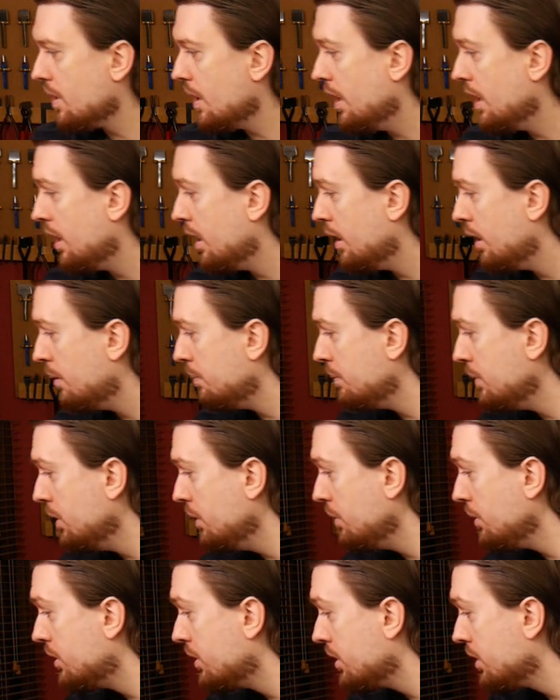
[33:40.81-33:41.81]
Um,
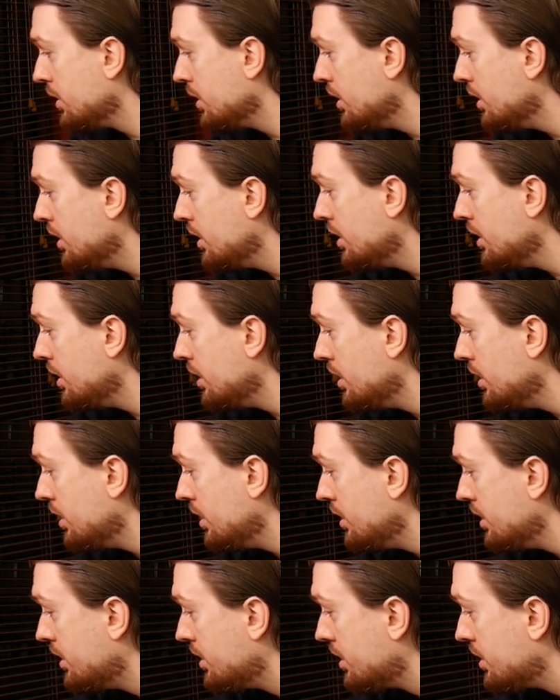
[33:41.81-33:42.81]
you
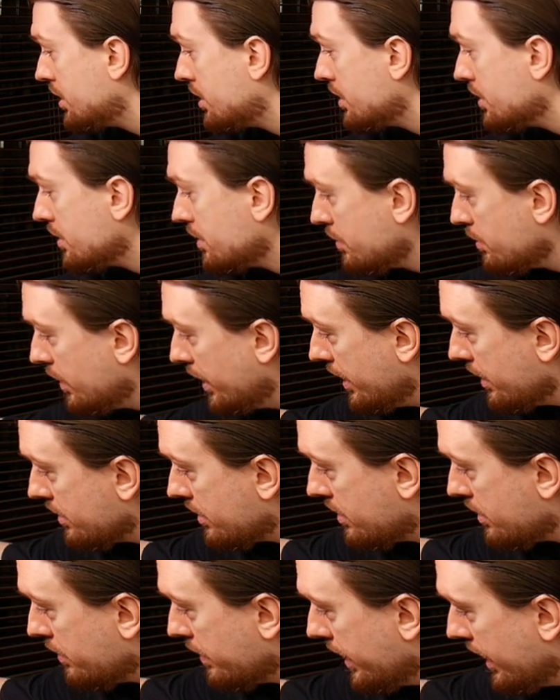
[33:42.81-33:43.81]
could, what
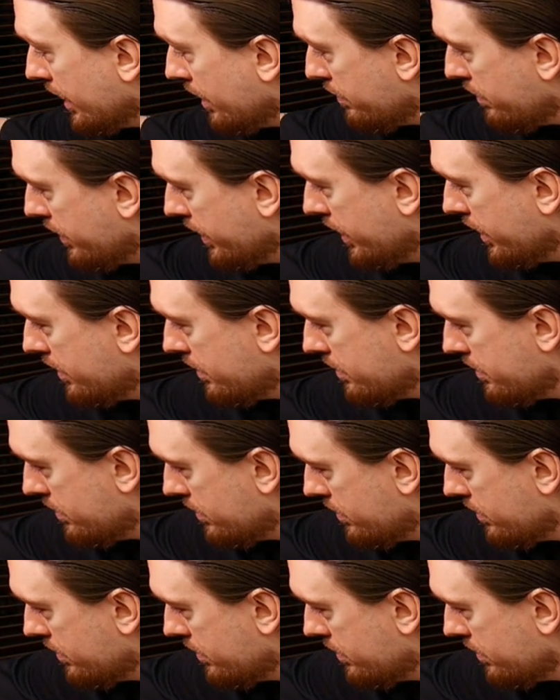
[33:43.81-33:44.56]
else do we have here?